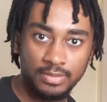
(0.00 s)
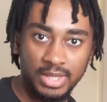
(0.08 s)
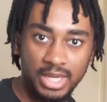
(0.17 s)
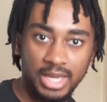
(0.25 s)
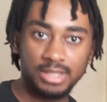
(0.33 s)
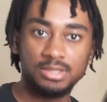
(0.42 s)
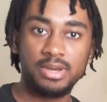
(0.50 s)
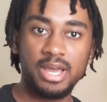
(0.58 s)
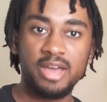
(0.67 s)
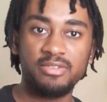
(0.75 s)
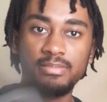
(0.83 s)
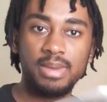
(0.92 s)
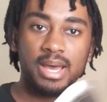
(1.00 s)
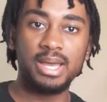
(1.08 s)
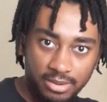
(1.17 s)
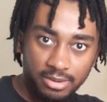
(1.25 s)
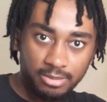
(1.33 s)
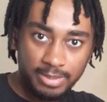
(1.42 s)
Okay, so I have my
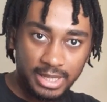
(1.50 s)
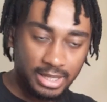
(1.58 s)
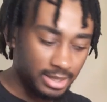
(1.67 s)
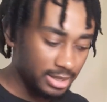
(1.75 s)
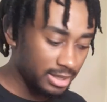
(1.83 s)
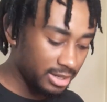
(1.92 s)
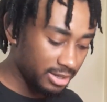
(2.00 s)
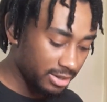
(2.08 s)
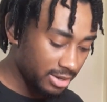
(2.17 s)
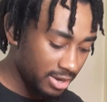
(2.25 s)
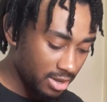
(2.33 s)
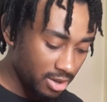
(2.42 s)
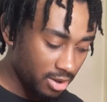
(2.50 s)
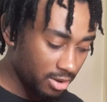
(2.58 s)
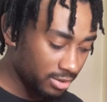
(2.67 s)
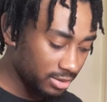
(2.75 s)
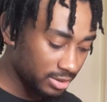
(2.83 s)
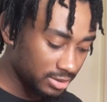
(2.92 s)
griddle pan here
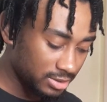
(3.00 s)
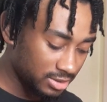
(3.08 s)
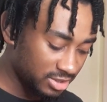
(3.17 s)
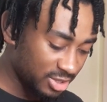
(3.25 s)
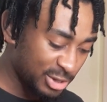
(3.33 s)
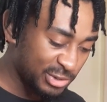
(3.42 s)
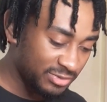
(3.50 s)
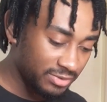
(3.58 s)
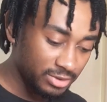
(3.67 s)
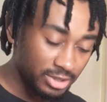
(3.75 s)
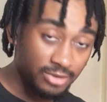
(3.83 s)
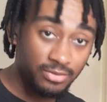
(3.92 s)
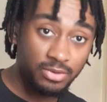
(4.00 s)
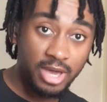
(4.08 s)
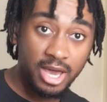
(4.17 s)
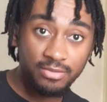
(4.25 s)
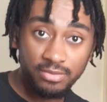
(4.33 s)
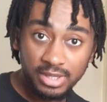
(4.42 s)
on the stove. If you
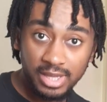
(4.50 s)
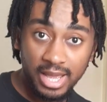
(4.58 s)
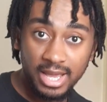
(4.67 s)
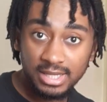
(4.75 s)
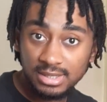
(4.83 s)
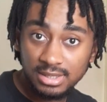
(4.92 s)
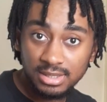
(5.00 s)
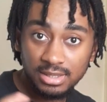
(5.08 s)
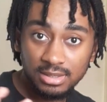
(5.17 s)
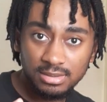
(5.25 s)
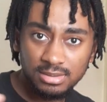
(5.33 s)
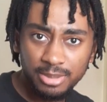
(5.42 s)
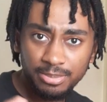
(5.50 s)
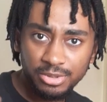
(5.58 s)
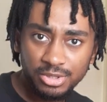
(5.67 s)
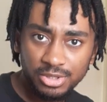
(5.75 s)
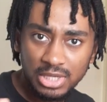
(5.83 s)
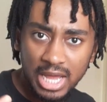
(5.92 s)
have one that has a
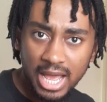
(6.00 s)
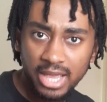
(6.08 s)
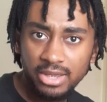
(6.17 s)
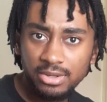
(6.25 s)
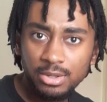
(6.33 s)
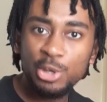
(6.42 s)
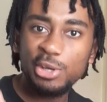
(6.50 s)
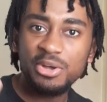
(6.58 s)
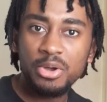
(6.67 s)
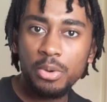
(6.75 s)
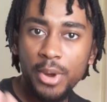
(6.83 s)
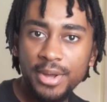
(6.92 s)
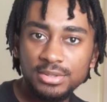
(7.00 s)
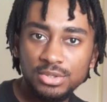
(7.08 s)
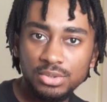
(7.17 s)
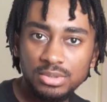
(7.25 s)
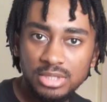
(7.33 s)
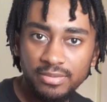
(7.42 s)
temperature dial around
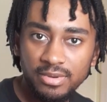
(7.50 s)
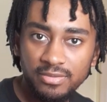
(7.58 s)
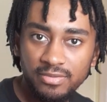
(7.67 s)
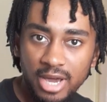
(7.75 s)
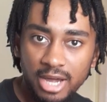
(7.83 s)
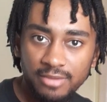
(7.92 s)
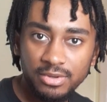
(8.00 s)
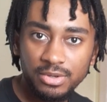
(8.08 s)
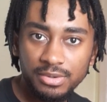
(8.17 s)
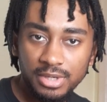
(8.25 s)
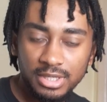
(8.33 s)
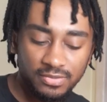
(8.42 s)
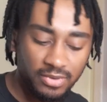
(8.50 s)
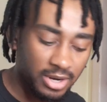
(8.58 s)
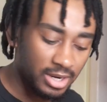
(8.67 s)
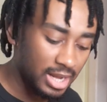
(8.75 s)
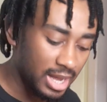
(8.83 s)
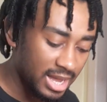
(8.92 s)
275 degrees
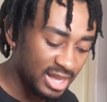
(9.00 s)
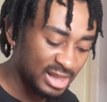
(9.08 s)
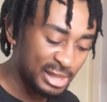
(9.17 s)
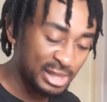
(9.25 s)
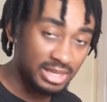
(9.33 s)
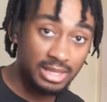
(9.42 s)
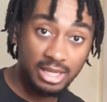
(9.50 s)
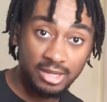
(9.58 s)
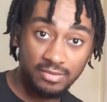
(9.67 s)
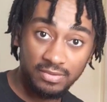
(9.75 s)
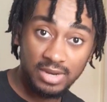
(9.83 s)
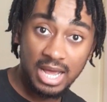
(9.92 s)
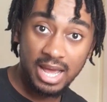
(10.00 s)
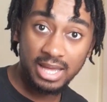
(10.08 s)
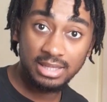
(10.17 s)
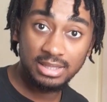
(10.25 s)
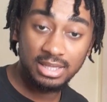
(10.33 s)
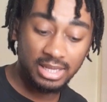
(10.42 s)
Fahrenheit, if
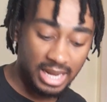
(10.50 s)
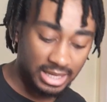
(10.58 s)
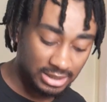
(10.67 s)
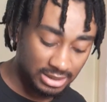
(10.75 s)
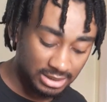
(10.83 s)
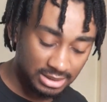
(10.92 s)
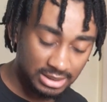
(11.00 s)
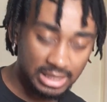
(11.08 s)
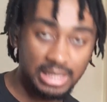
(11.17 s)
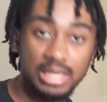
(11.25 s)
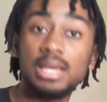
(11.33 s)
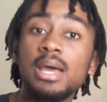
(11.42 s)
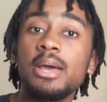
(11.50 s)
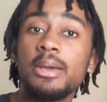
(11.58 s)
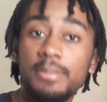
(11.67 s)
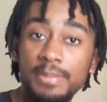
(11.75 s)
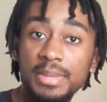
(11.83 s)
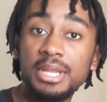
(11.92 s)
not, then I just say
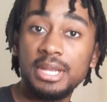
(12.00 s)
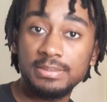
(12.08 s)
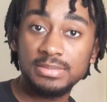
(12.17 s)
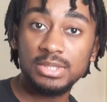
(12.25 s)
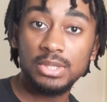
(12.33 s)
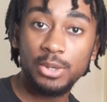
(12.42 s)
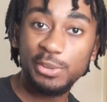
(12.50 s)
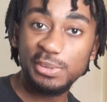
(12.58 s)
medium to low